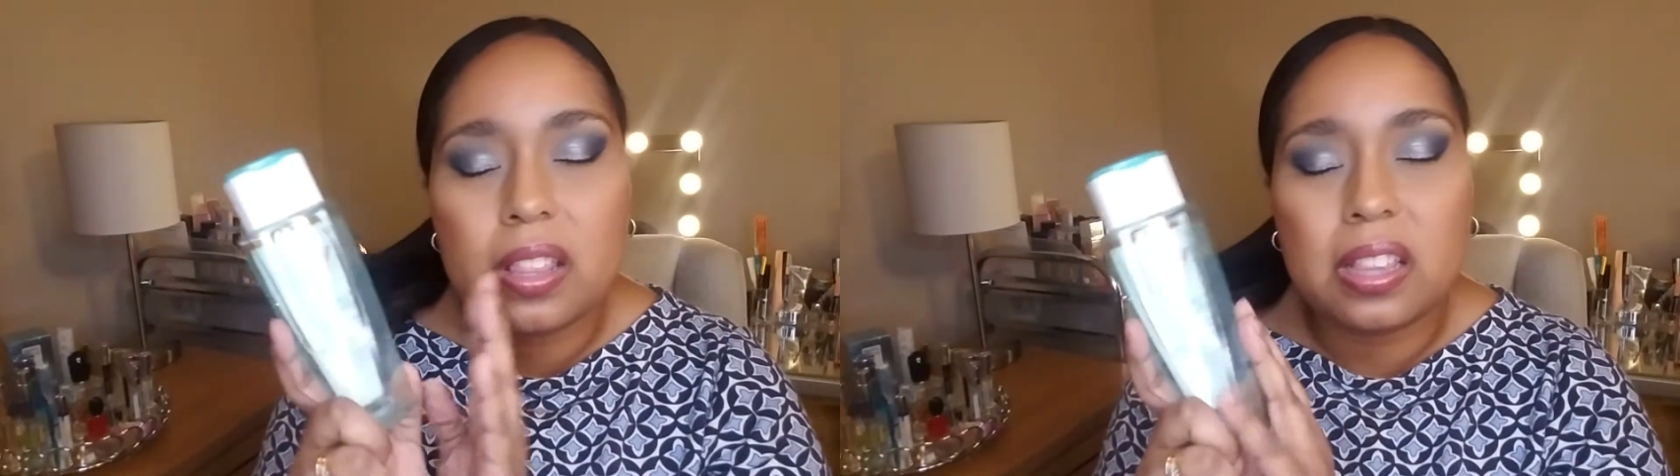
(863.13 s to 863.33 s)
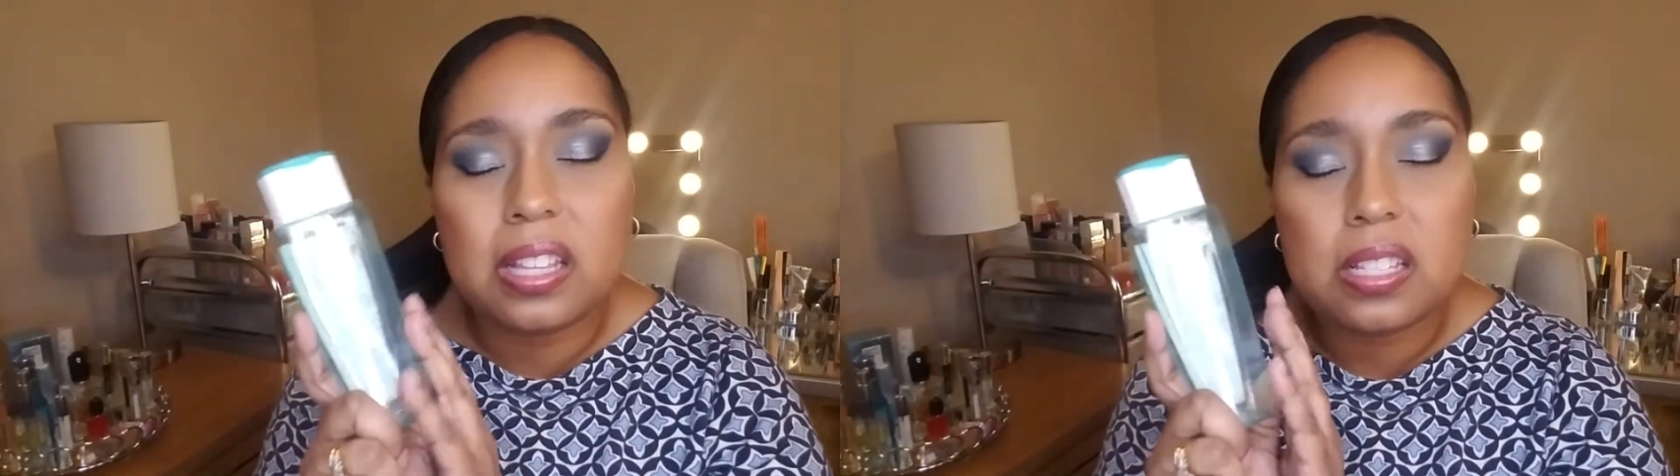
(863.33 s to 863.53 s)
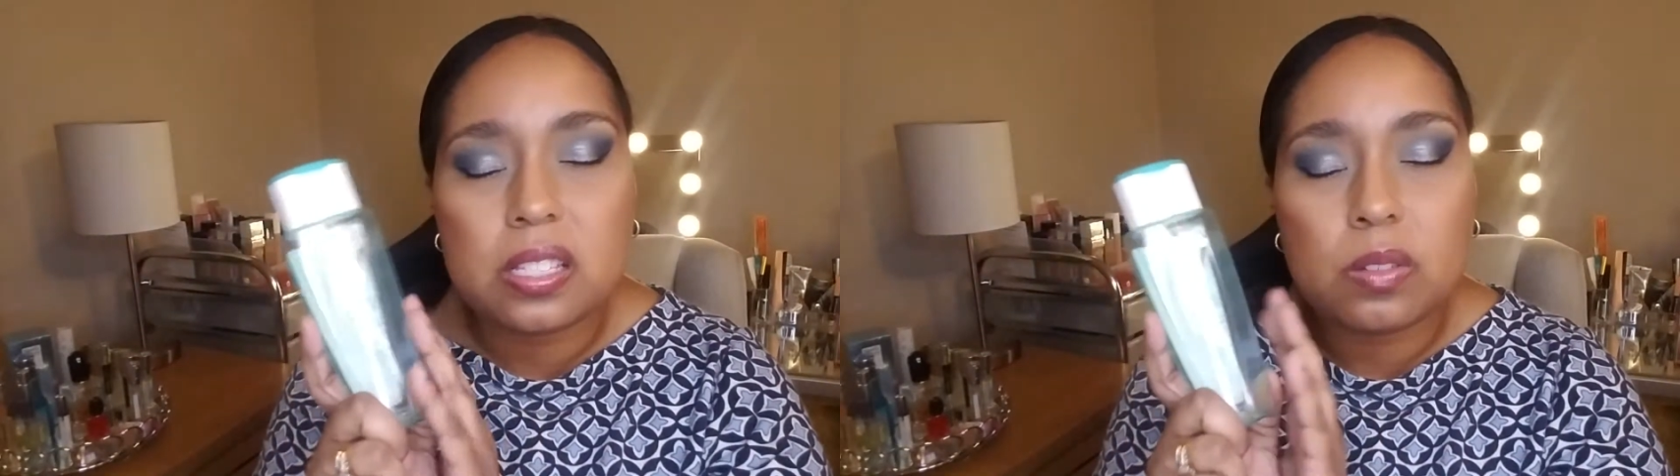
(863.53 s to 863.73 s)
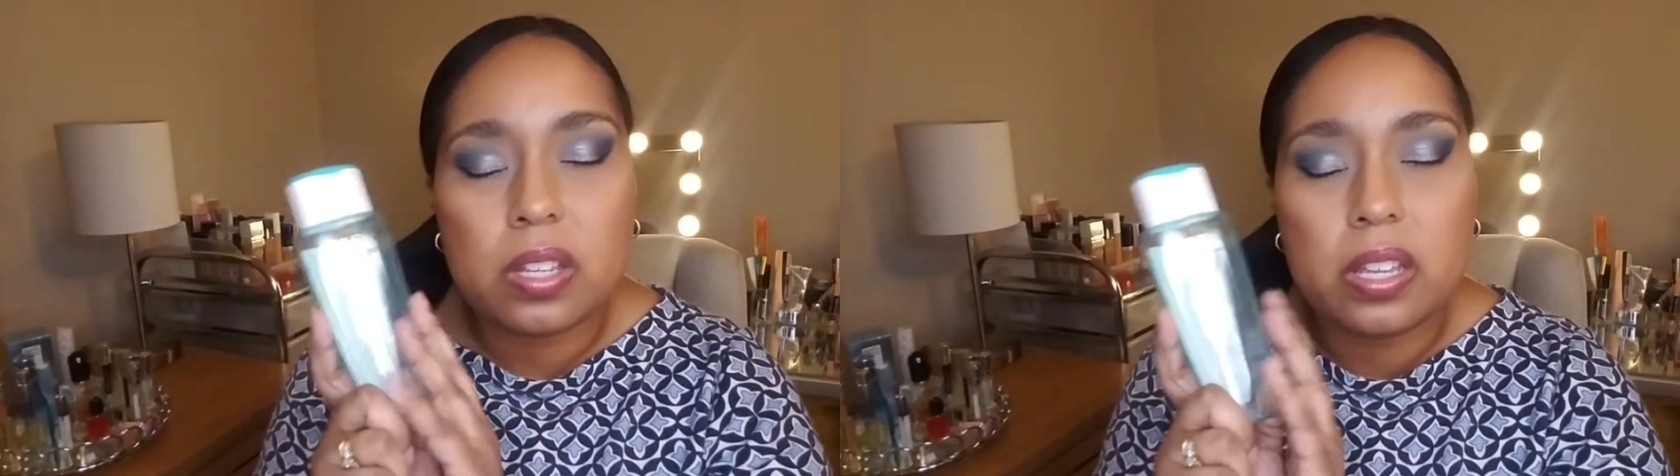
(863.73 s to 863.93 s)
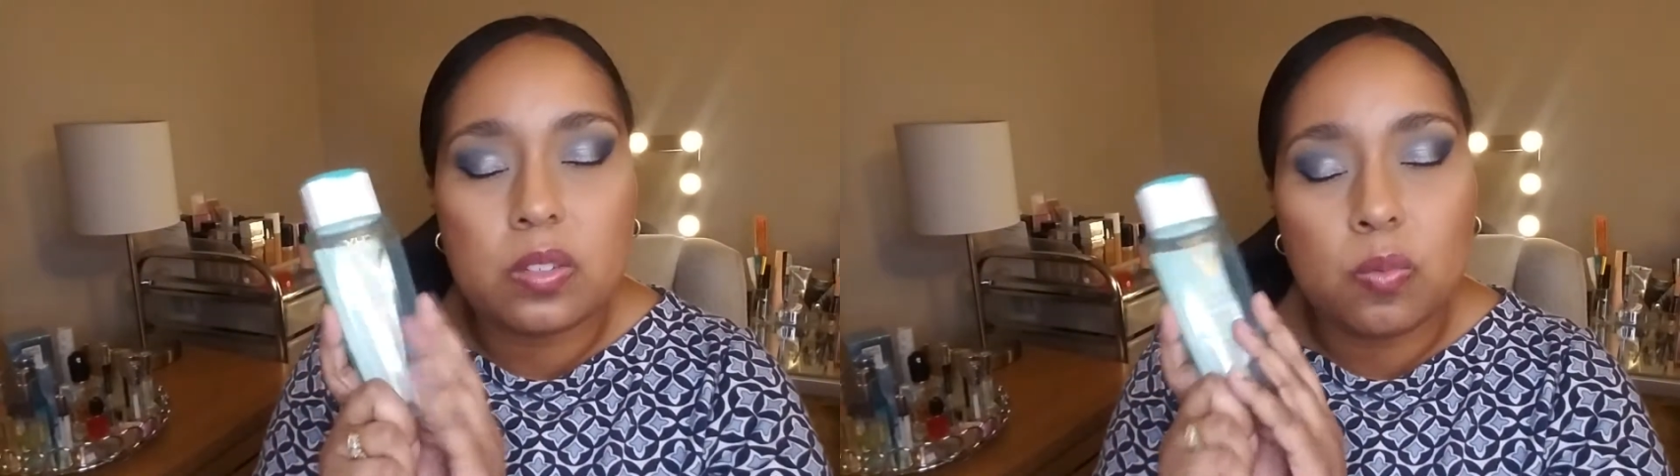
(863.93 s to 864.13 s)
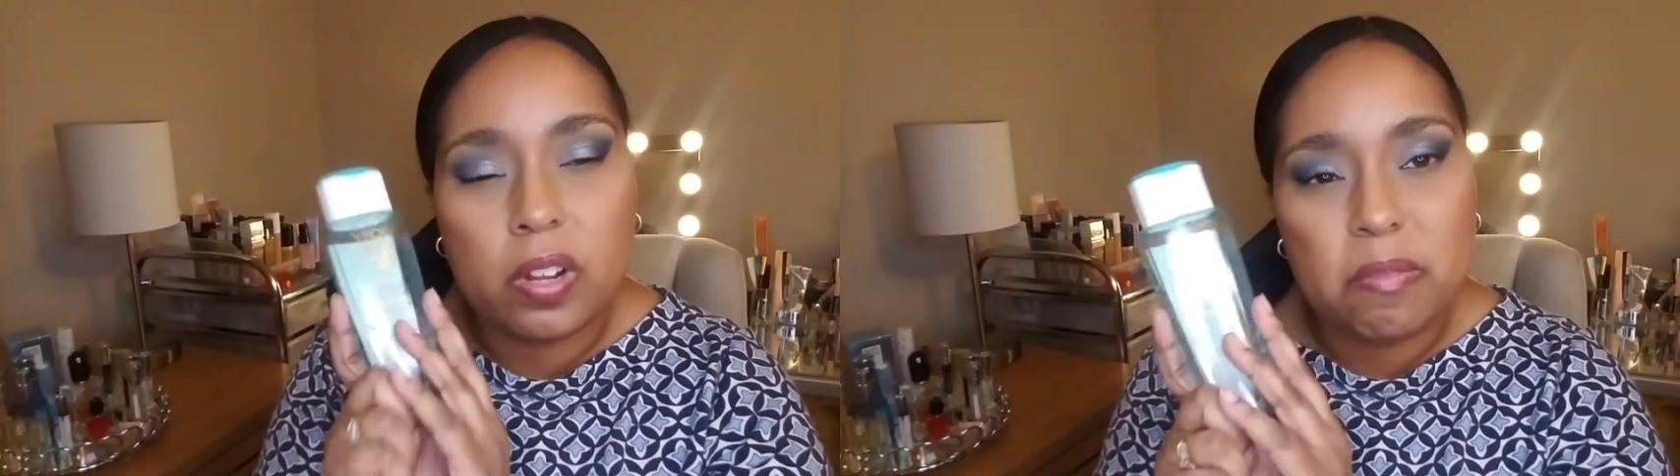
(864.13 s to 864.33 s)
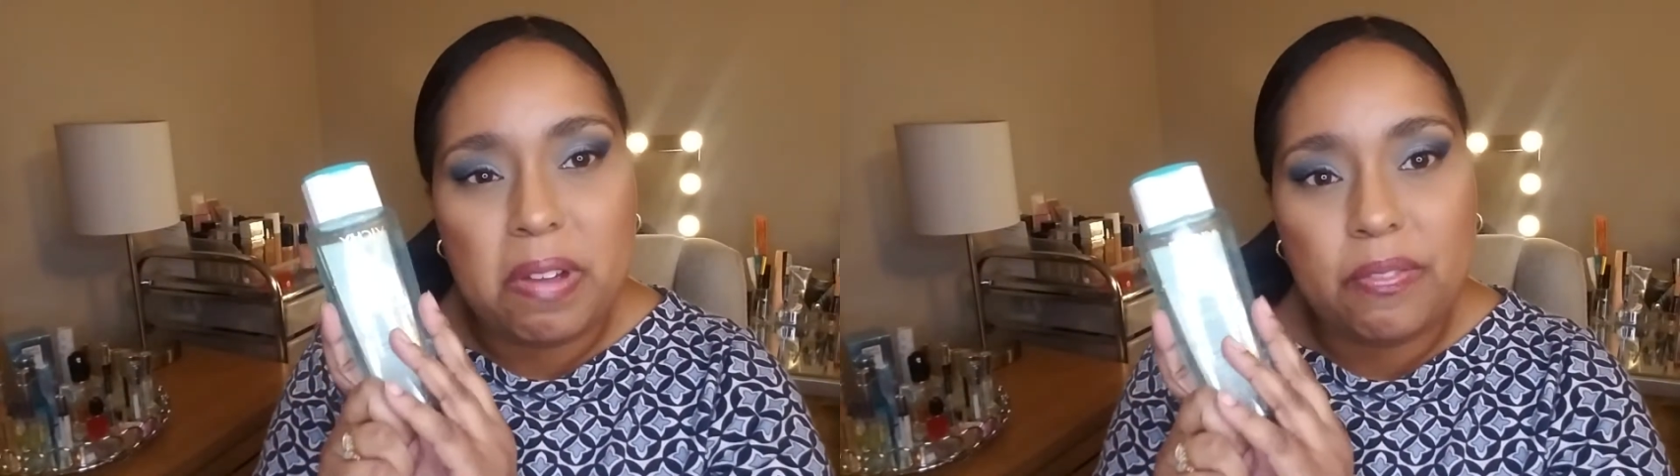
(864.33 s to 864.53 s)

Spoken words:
This is one of my